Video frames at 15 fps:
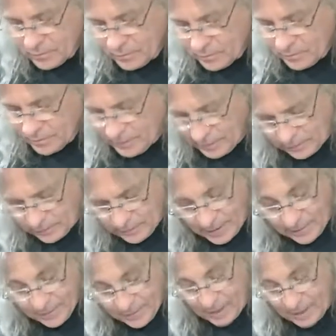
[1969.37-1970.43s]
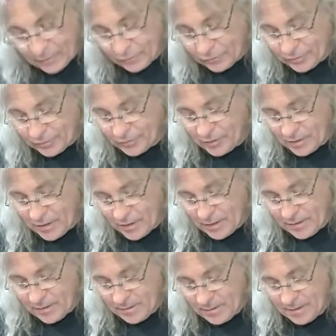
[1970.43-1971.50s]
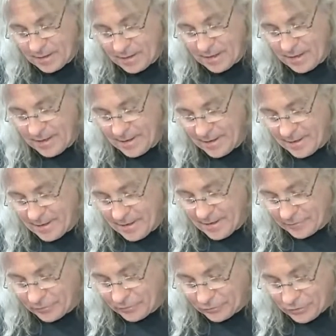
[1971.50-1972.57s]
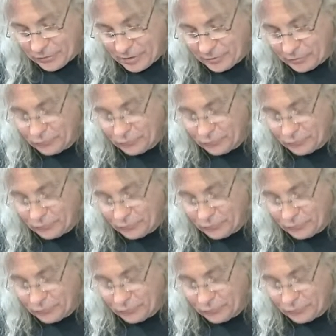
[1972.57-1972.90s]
He had a lot of knowledge in guitar